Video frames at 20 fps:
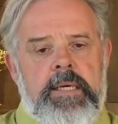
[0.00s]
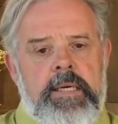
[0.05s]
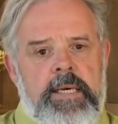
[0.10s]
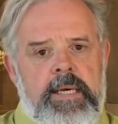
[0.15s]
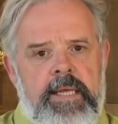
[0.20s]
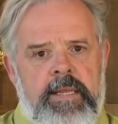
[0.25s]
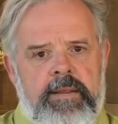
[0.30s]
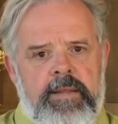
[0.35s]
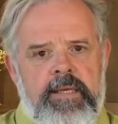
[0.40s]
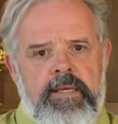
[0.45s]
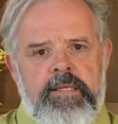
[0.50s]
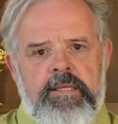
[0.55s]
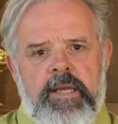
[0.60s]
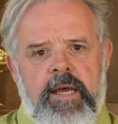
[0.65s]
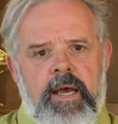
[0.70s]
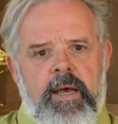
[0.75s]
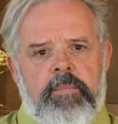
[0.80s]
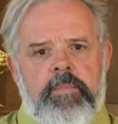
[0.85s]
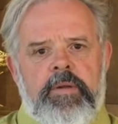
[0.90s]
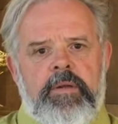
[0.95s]
And this
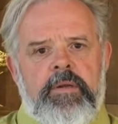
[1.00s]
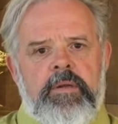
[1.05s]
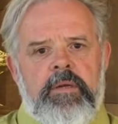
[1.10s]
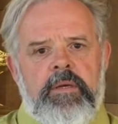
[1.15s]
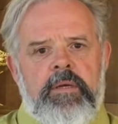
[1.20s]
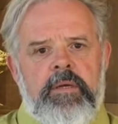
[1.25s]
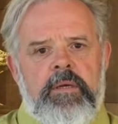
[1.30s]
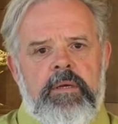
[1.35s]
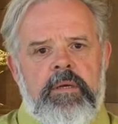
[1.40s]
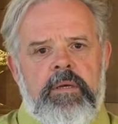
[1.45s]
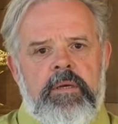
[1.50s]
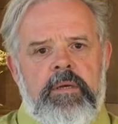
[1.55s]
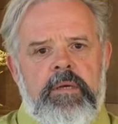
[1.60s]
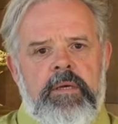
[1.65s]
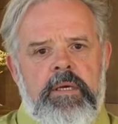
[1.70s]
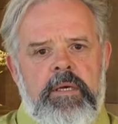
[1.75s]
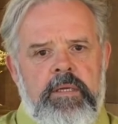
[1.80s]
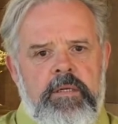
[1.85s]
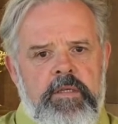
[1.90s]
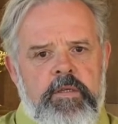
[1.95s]
happened
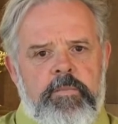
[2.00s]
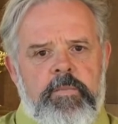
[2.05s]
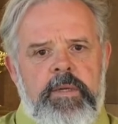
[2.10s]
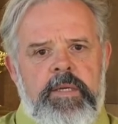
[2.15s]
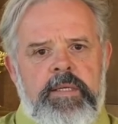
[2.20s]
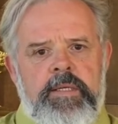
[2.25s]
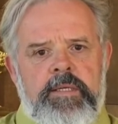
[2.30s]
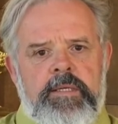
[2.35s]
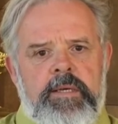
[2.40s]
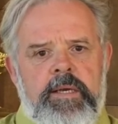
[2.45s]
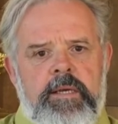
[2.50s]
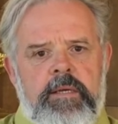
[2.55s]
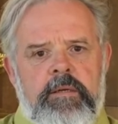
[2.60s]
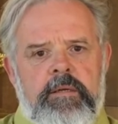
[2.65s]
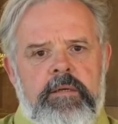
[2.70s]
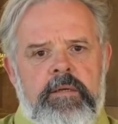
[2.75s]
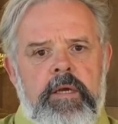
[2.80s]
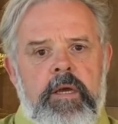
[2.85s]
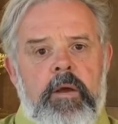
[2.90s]
in a split second